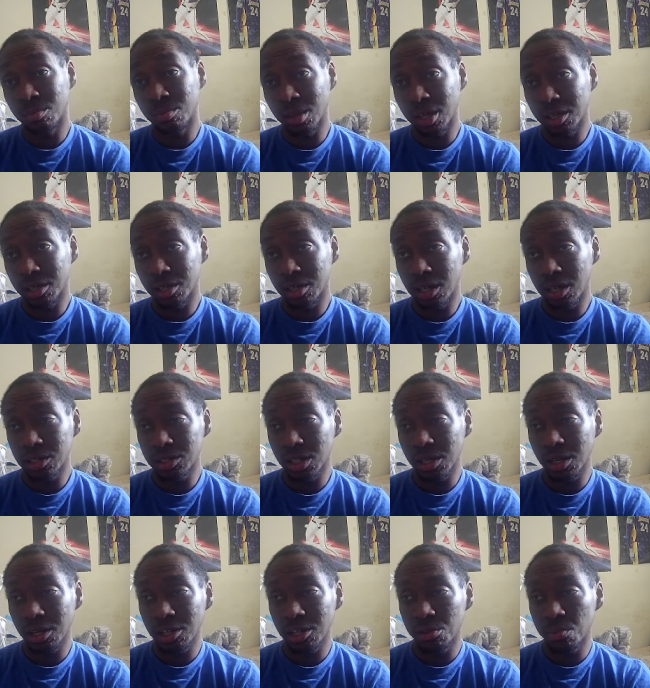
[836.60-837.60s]
like, it's
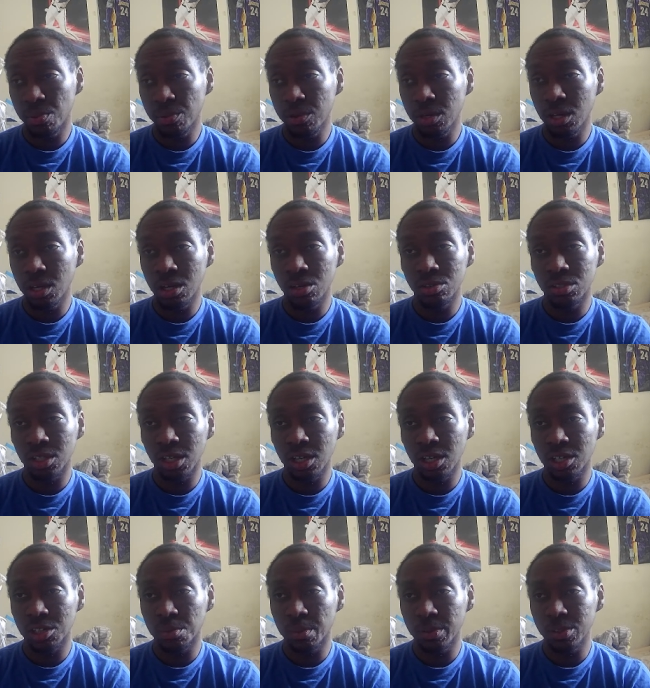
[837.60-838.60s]
pretty
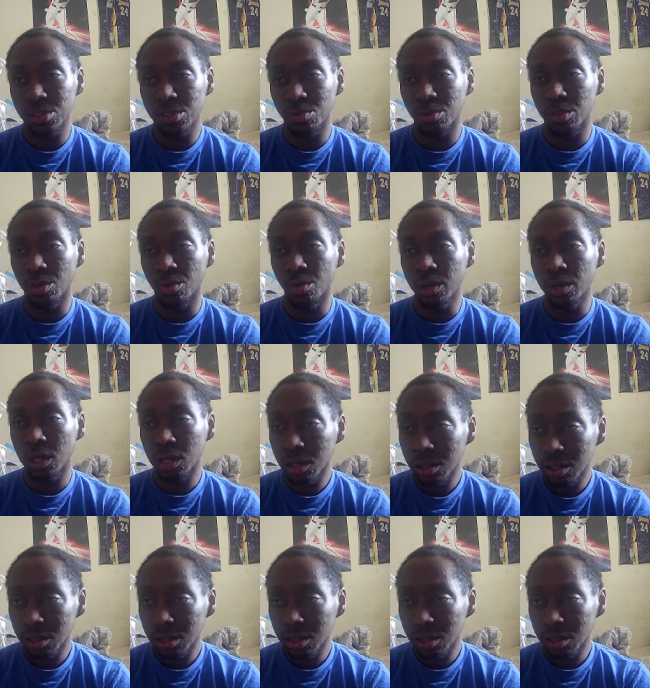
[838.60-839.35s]
entertaining, especially when you're winning.